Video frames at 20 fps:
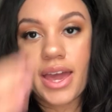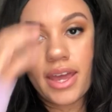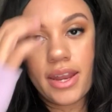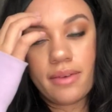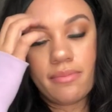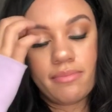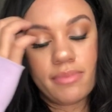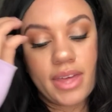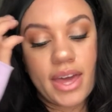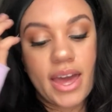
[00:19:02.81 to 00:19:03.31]

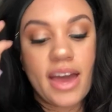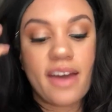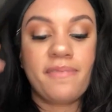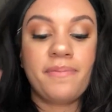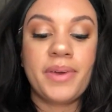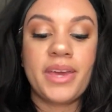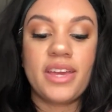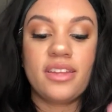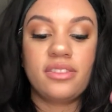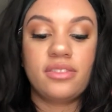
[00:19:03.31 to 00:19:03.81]
Item that I
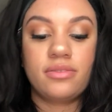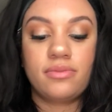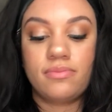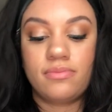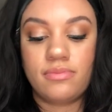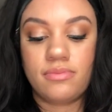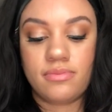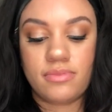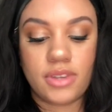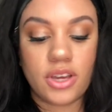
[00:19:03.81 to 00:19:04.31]
paid
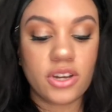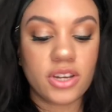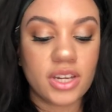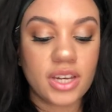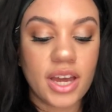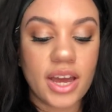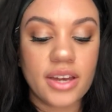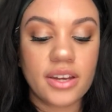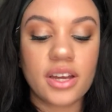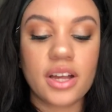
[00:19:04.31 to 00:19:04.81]

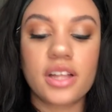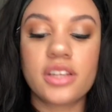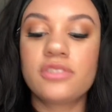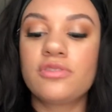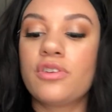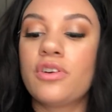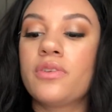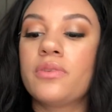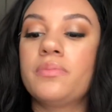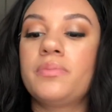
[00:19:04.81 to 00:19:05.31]
$39
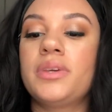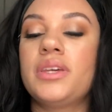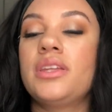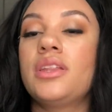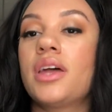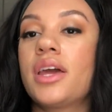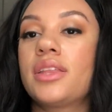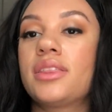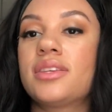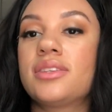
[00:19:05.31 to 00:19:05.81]
for would be
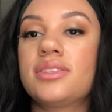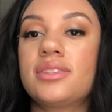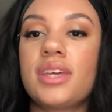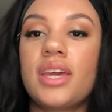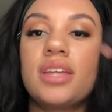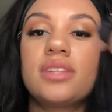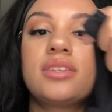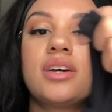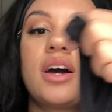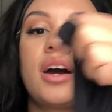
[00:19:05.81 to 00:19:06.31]
like this
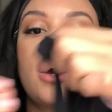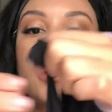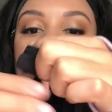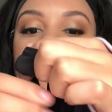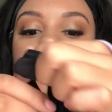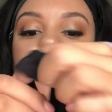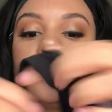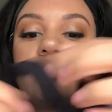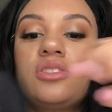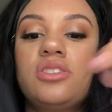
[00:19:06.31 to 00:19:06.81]
tank
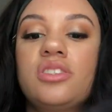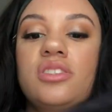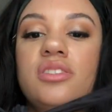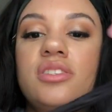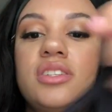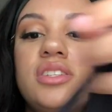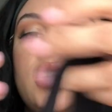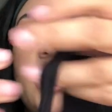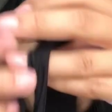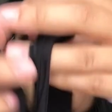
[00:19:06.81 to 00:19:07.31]
top, and it's
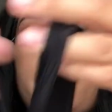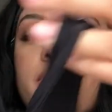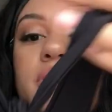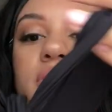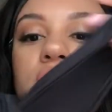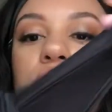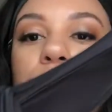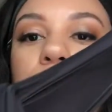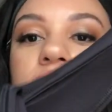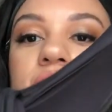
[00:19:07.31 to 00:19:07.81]
just a
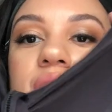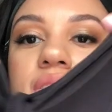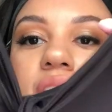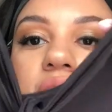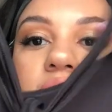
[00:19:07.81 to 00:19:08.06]
Timeless Twist